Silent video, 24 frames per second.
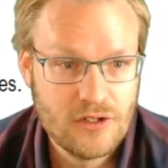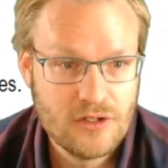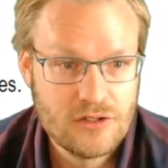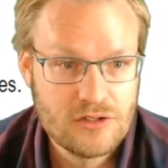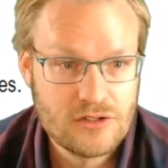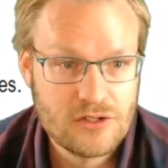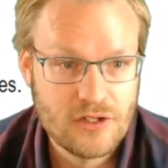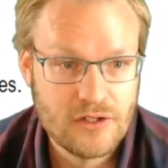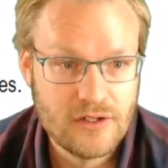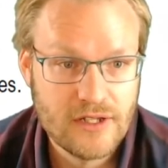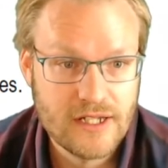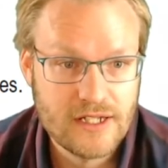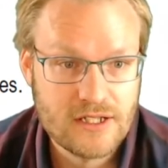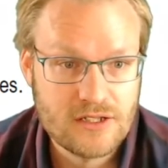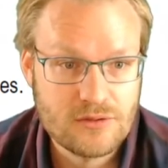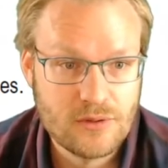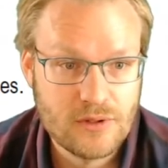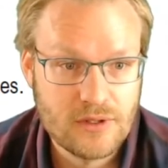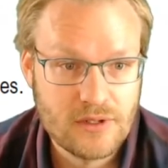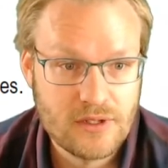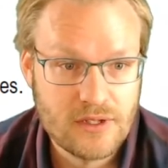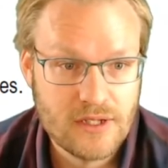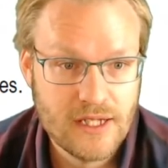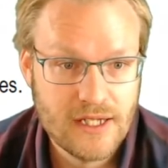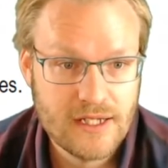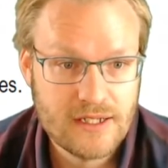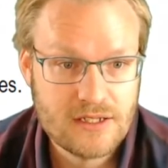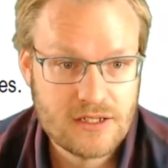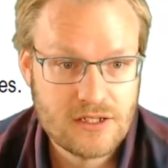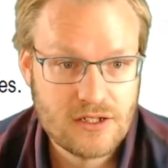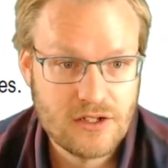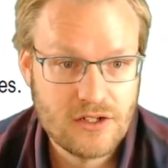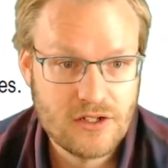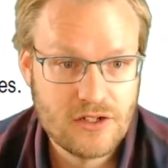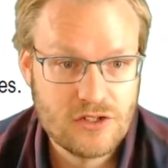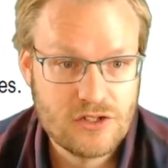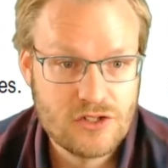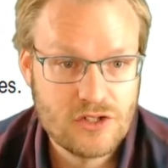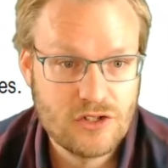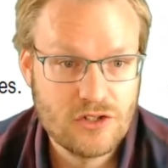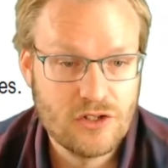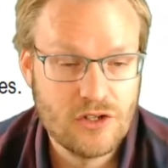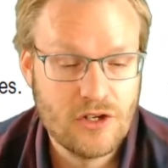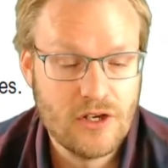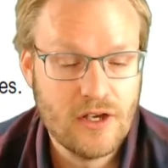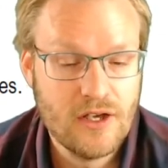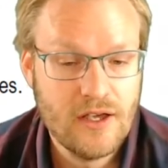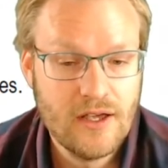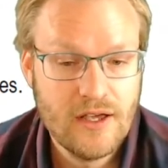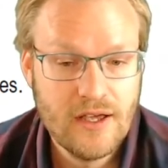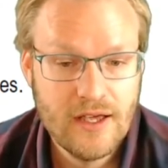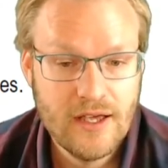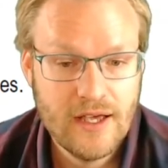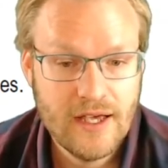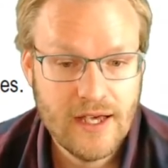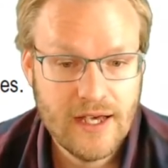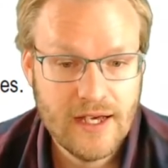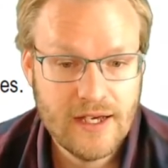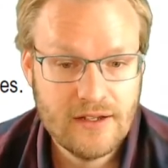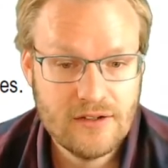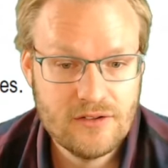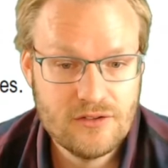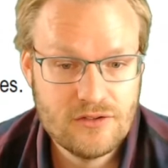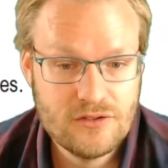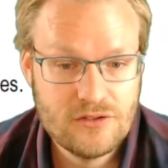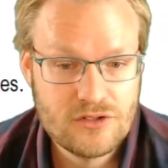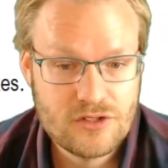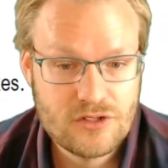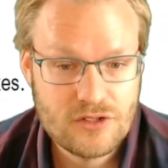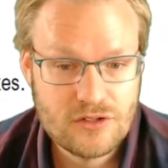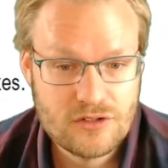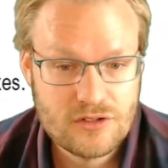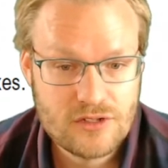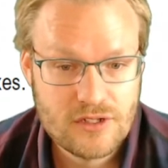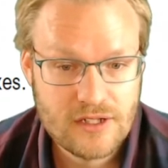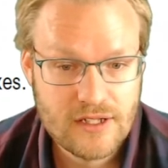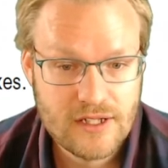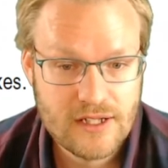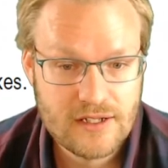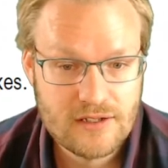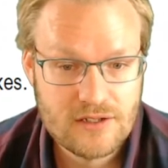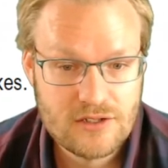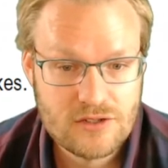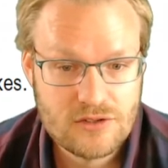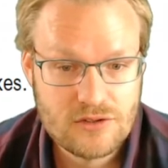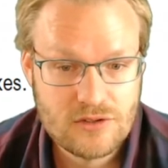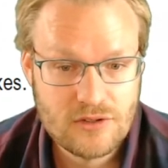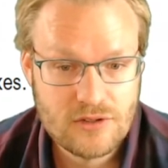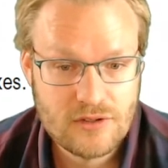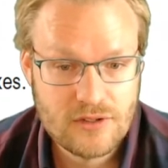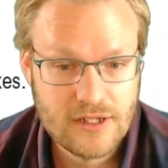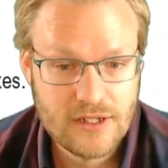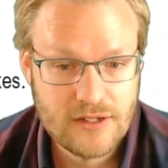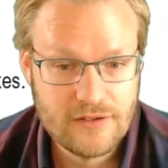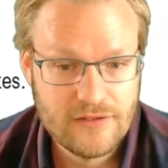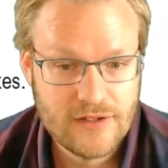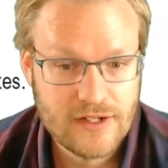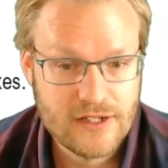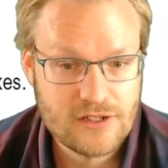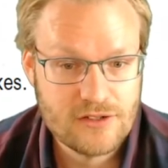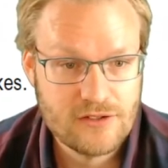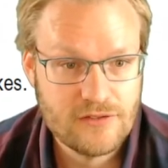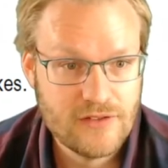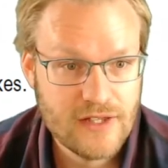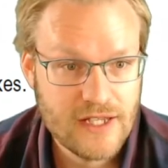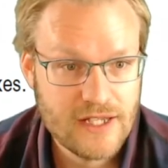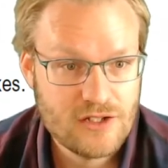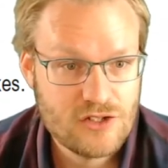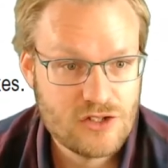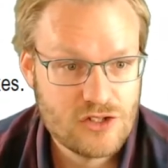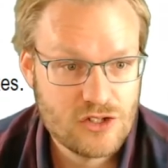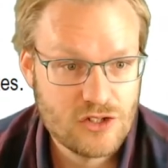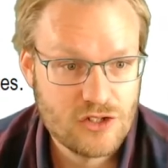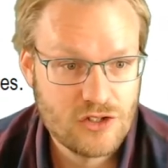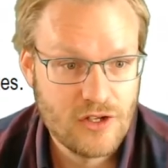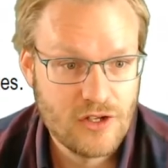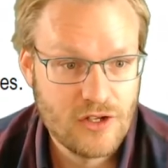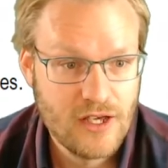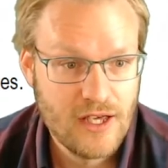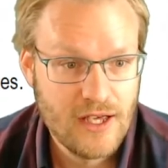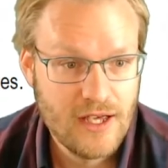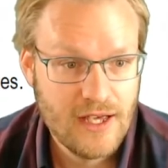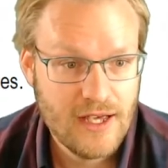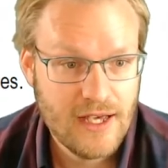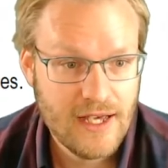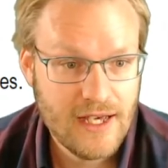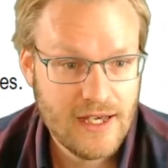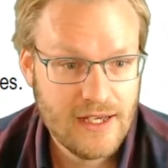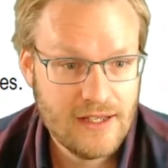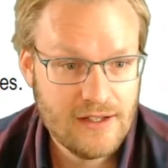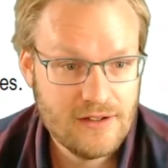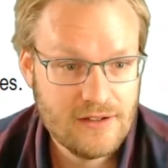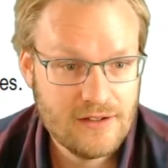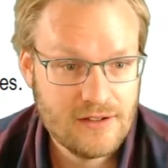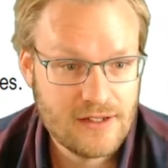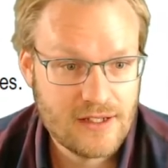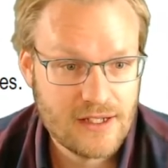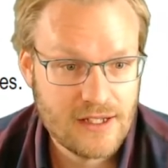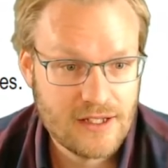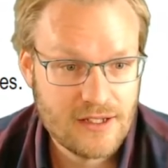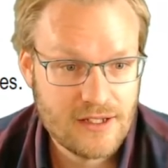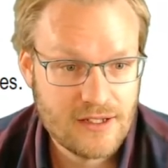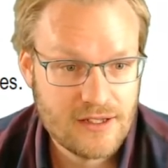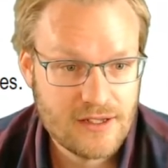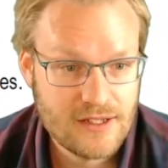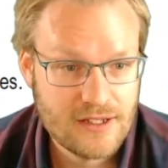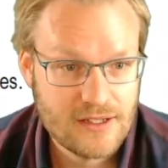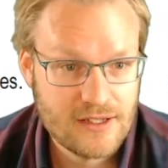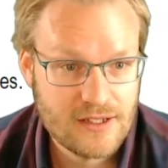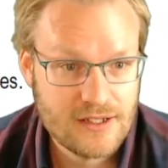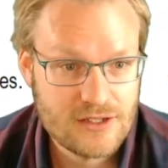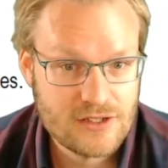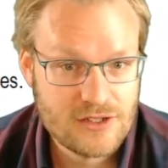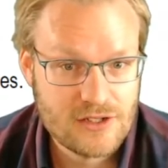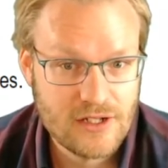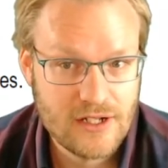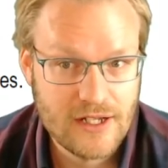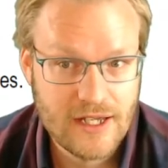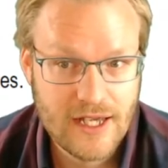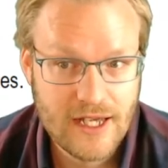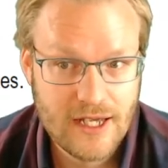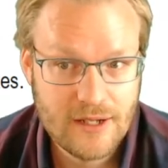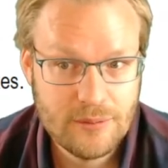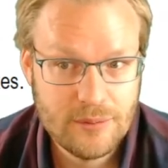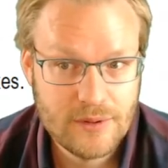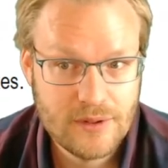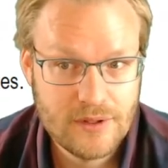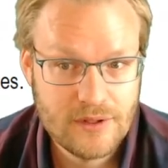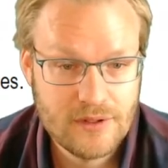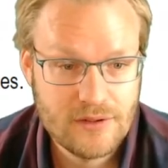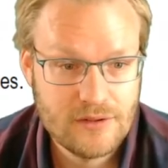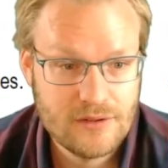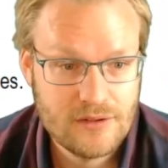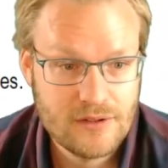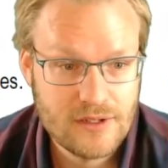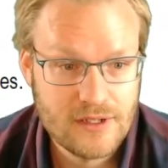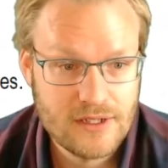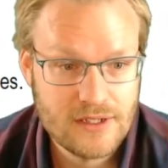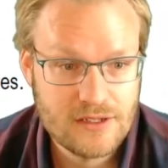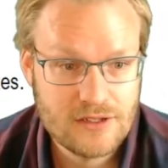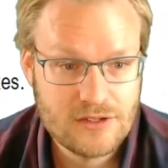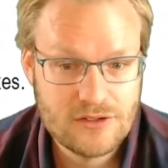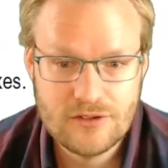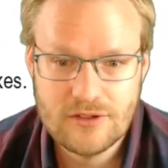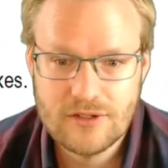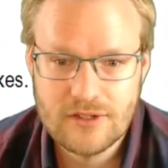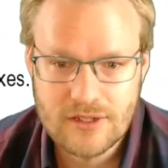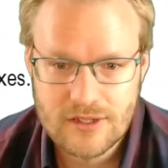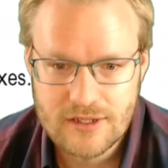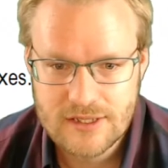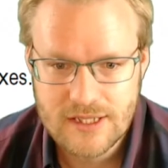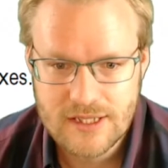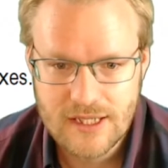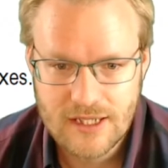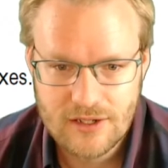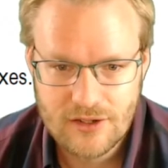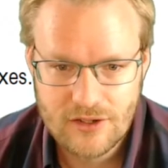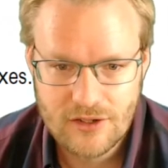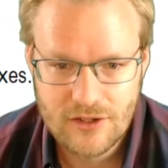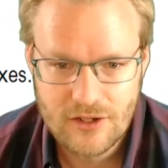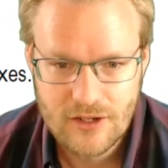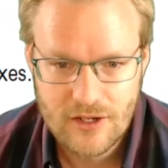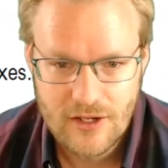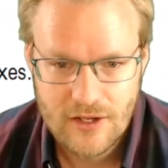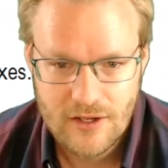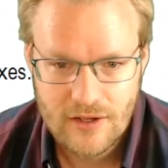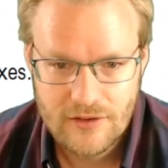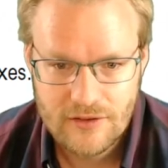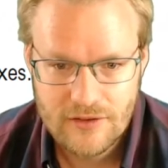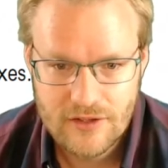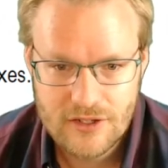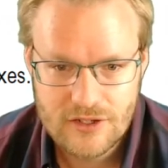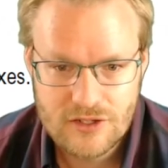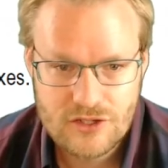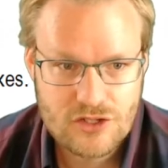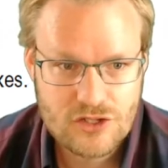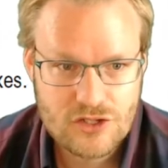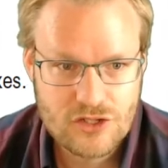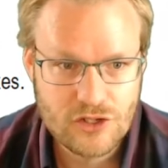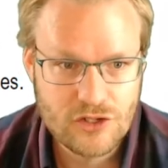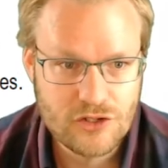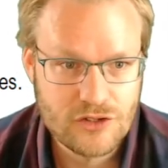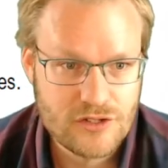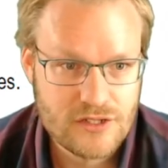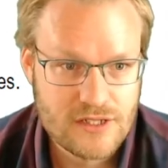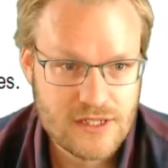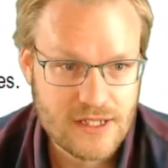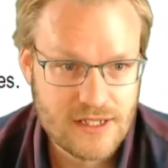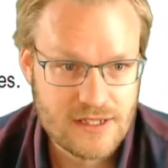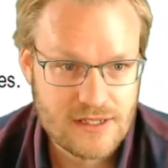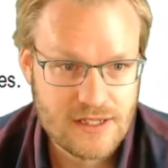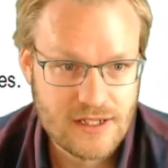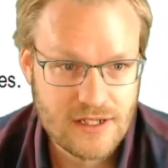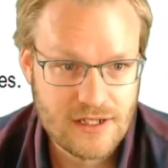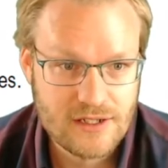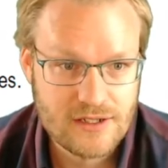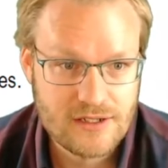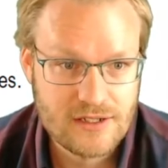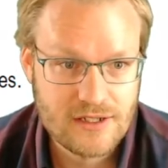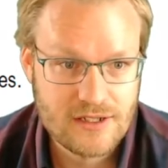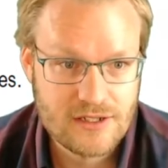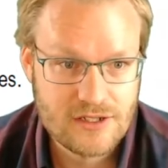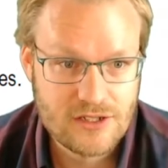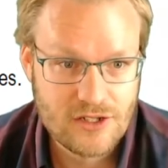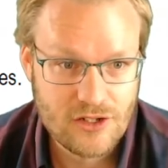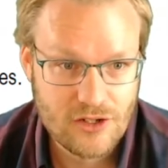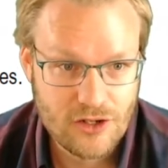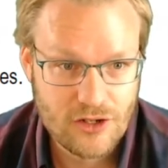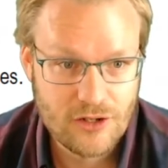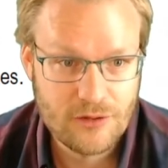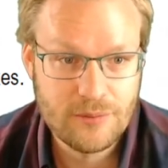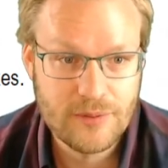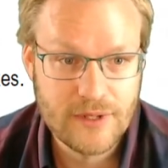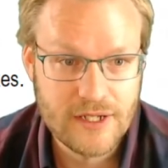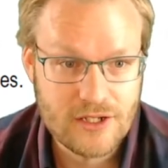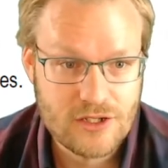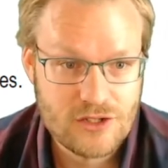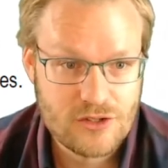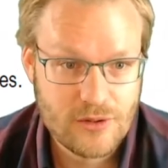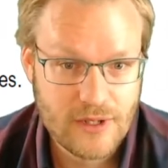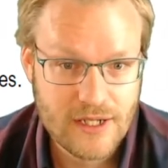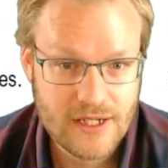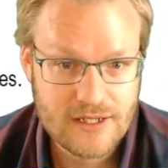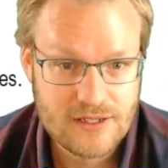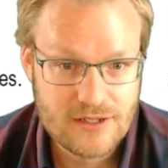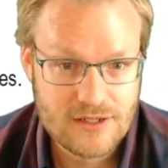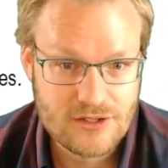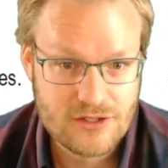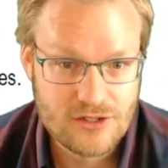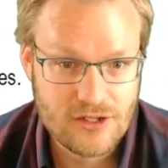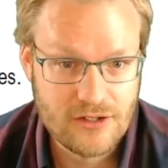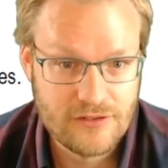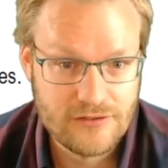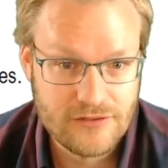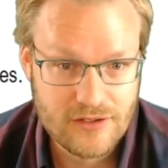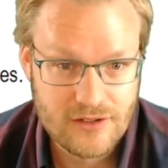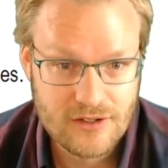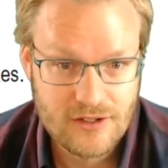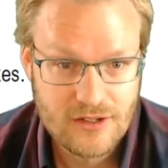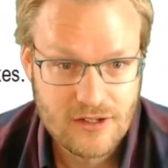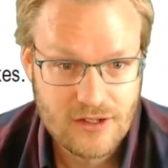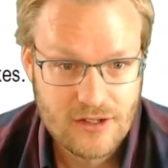So that's what that's going to do. And so that's the effect of that 2. And the other thing that's going to happen, let's do it in this yellow, this 2 says that it's going to repeat twice as often.